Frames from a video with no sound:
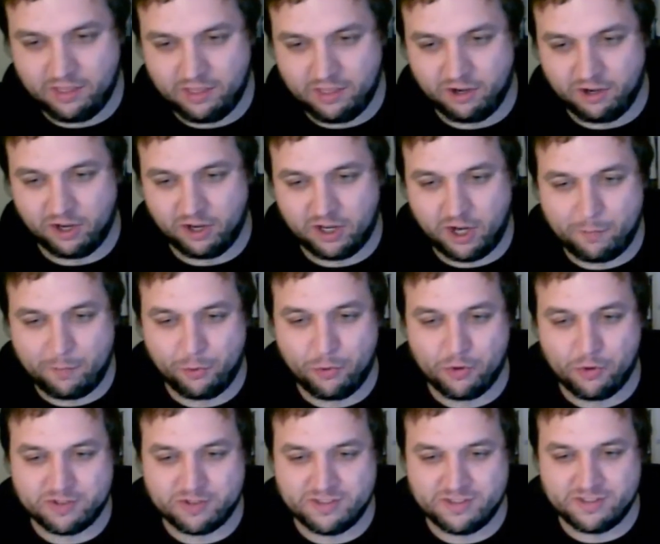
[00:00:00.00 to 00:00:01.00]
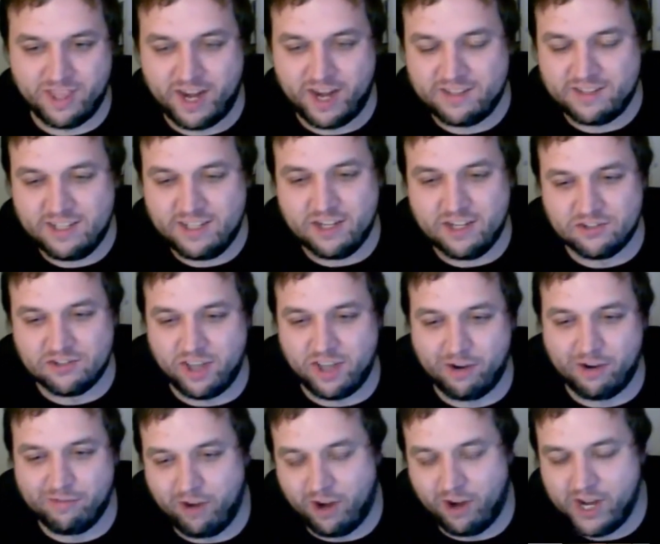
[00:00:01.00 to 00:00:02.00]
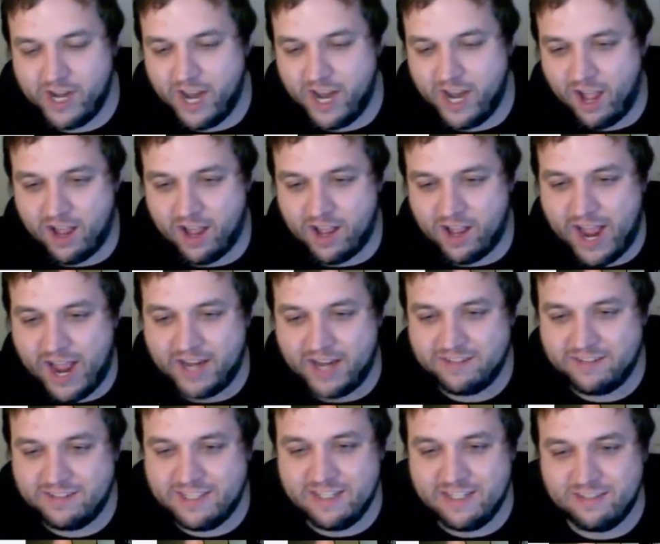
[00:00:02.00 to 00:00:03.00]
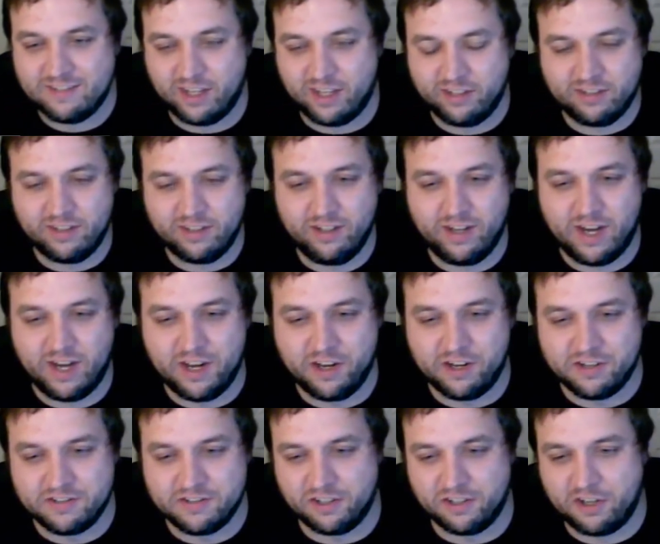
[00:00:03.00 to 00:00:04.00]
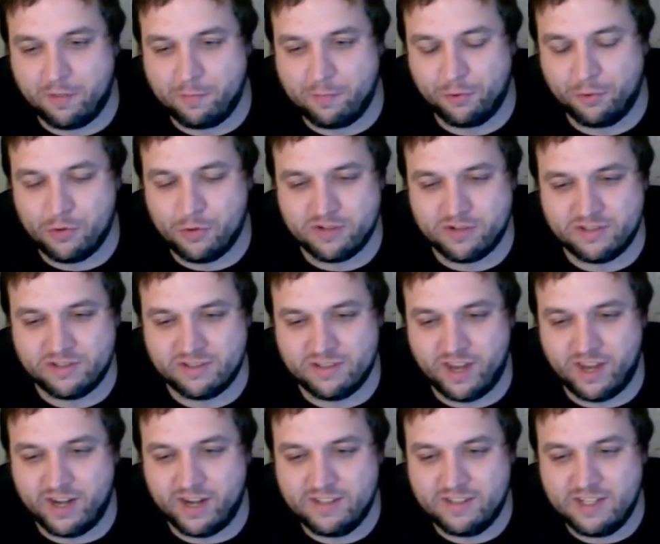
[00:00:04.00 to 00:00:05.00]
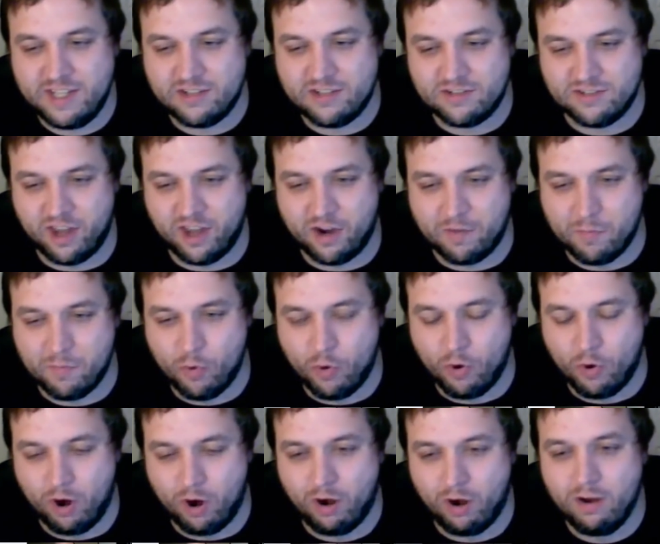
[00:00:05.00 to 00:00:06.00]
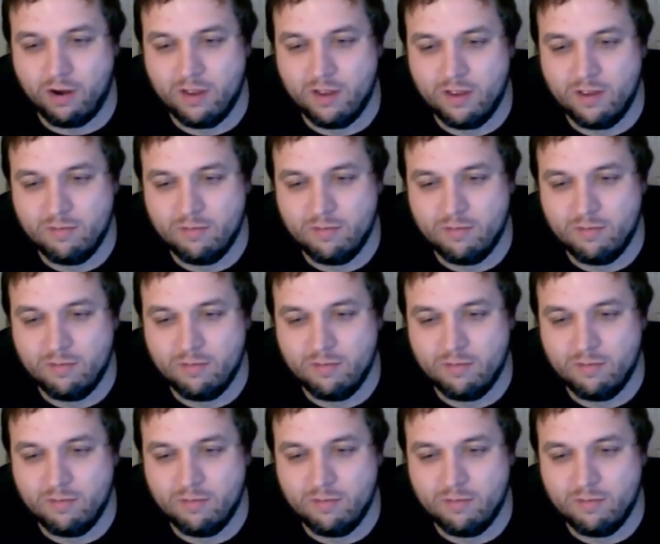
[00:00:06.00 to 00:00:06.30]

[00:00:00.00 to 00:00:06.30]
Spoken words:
there are a couple courses that I teach that are very IT centered, and then there's a couple courses that I teach that are more